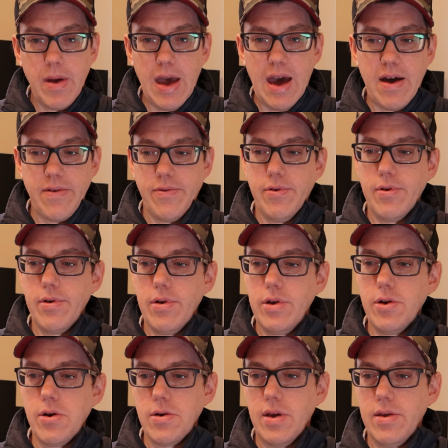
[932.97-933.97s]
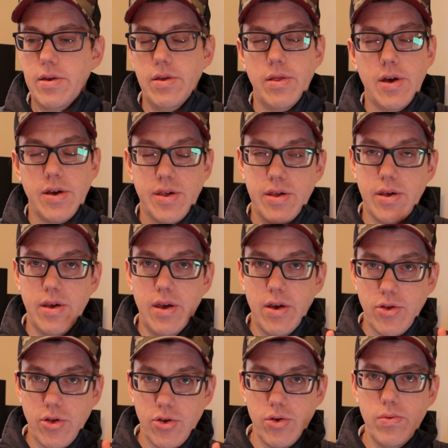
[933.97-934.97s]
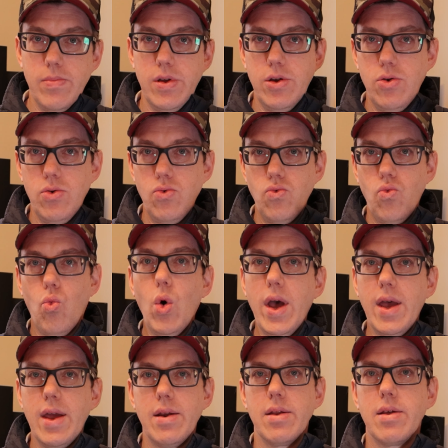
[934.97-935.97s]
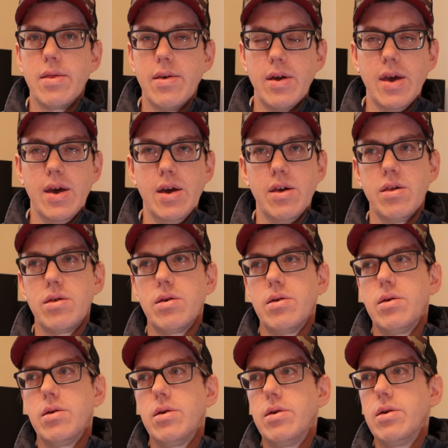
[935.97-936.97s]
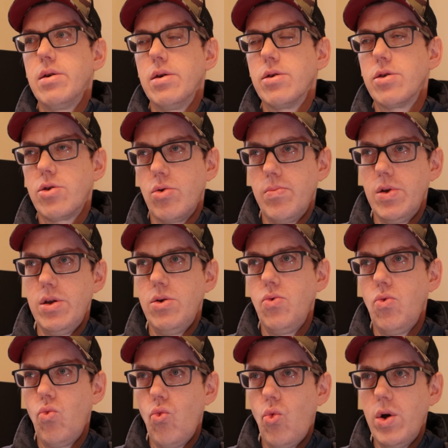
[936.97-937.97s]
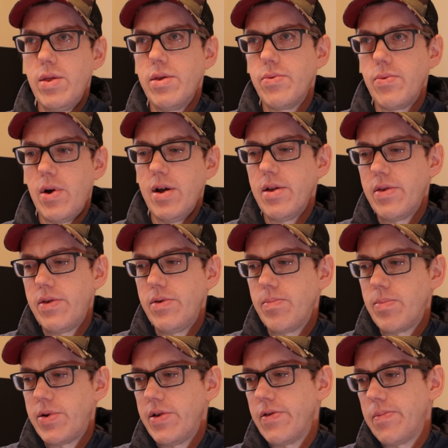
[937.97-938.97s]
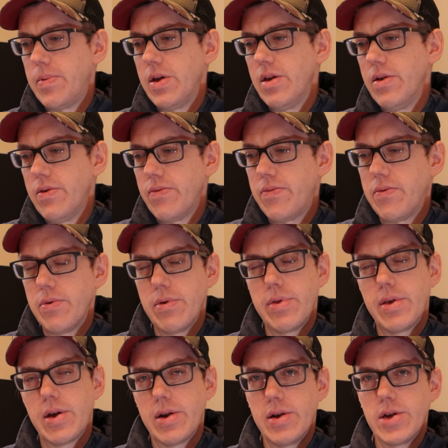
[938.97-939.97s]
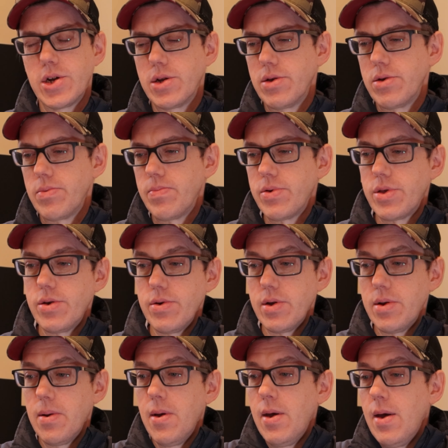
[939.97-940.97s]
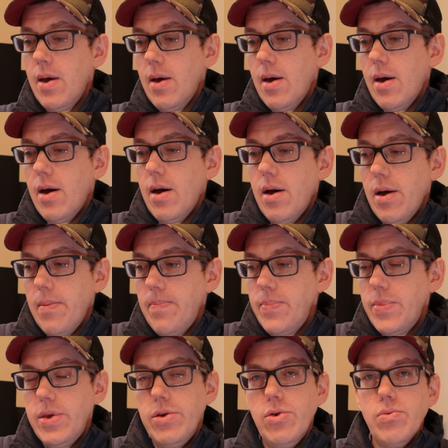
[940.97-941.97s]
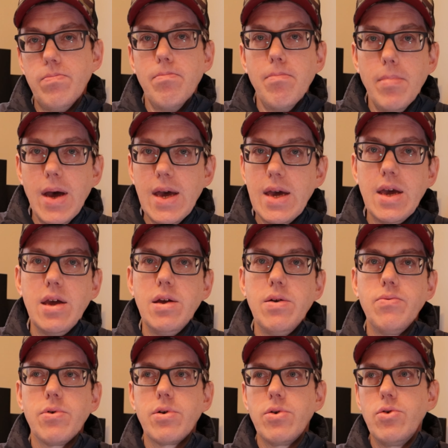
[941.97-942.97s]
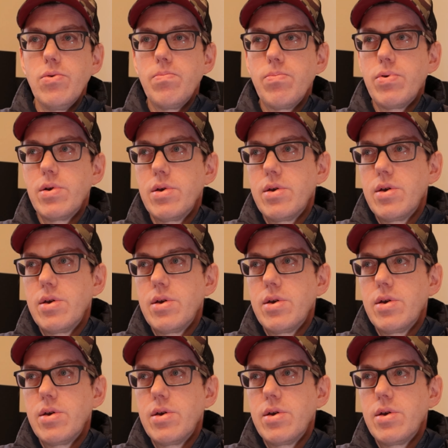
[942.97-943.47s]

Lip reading: After assuming you win the case, assuming you win the right to participate for the condition you're pursuing, you may recoup